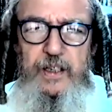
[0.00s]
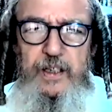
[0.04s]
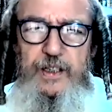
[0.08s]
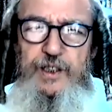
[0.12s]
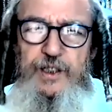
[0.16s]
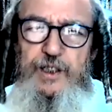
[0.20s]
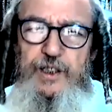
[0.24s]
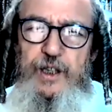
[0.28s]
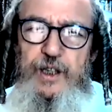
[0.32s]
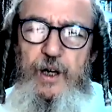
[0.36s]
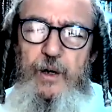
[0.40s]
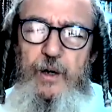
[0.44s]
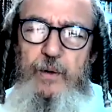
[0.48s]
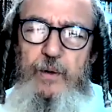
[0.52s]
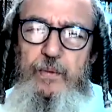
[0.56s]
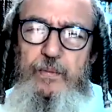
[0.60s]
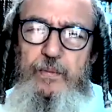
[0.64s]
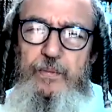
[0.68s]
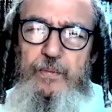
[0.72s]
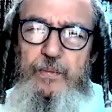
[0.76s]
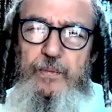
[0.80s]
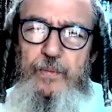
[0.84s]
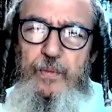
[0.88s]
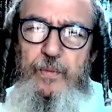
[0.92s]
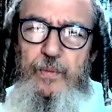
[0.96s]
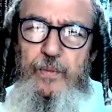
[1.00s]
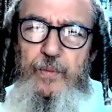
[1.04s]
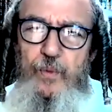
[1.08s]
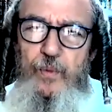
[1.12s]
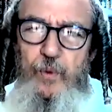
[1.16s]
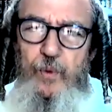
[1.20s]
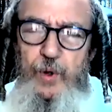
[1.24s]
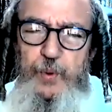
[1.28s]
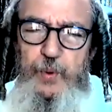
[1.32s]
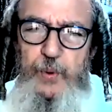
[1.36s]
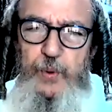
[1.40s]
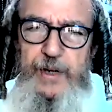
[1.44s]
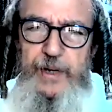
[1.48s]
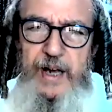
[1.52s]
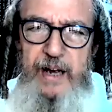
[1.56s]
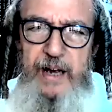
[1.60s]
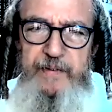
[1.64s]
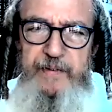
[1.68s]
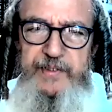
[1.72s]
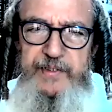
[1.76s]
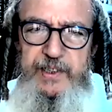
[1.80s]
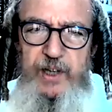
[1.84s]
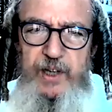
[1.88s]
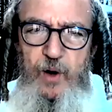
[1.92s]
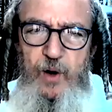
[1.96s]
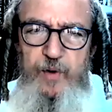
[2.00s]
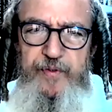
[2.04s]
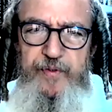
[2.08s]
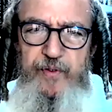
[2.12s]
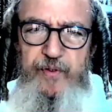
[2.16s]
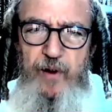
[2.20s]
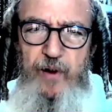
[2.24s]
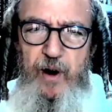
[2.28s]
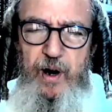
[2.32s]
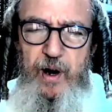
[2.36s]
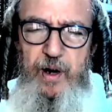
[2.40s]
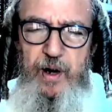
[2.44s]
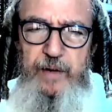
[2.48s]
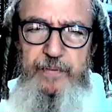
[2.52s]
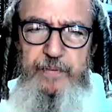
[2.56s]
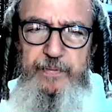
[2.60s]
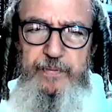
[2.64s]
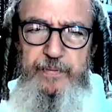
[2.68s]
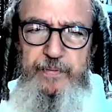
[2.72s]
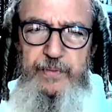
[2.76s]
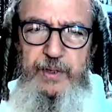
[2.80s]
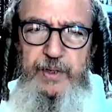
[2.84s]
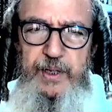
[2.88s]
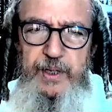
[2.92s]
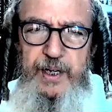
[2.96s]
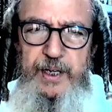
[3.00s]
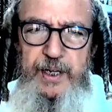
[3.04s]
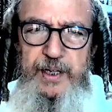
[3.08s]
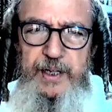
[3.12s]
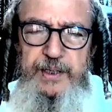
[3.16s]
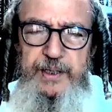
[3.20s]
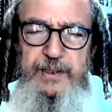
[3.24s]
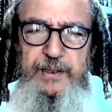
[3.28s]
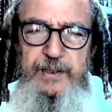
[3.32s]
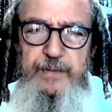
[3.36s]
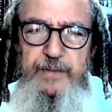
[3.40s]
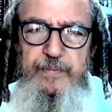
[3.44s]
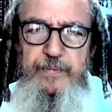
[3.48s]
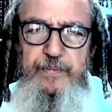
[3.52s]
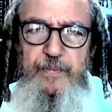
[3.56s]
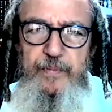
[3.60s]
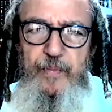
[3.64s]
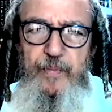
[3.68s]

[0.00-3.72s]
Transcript: So, what we have so far is